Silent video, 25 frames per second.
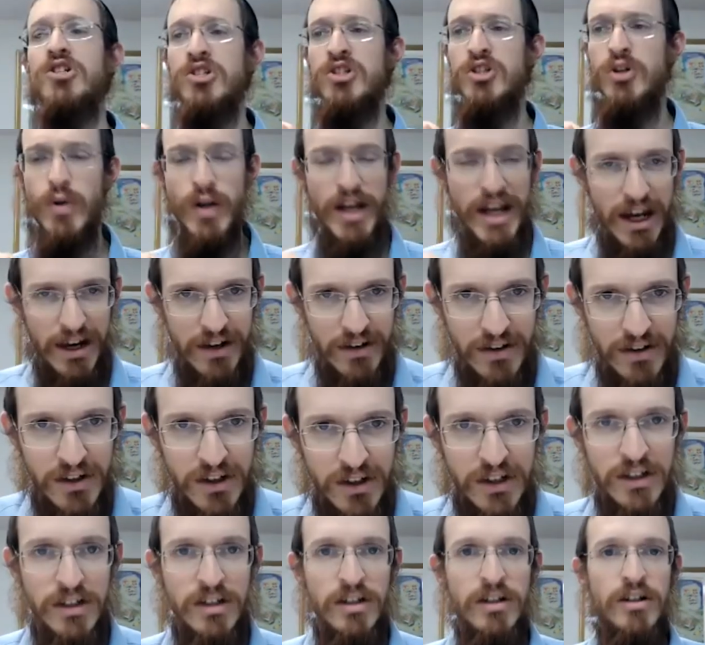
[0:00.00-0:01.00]
So again,
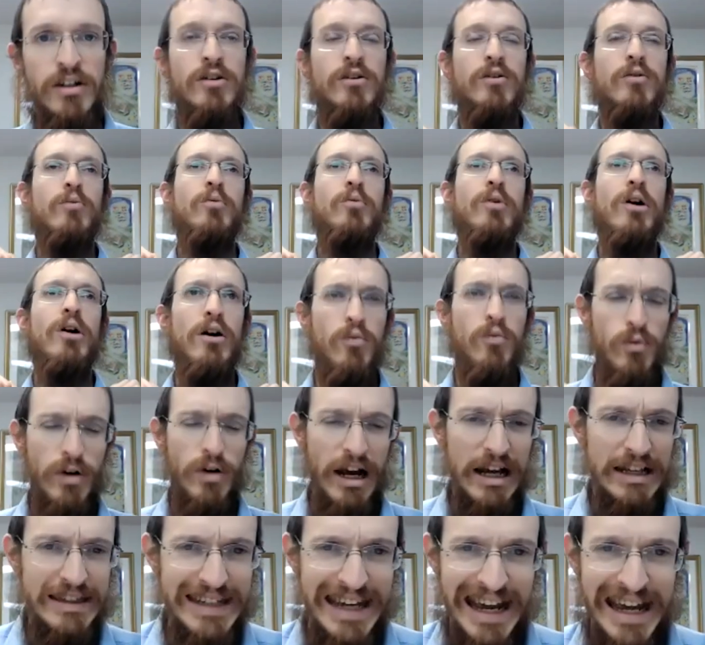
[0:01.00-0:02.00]
we're
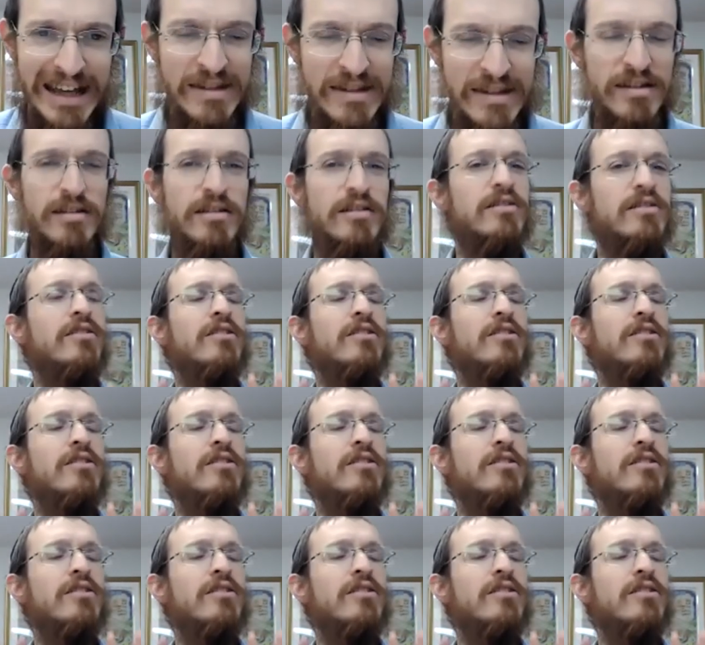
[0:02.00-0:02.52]
at the end of the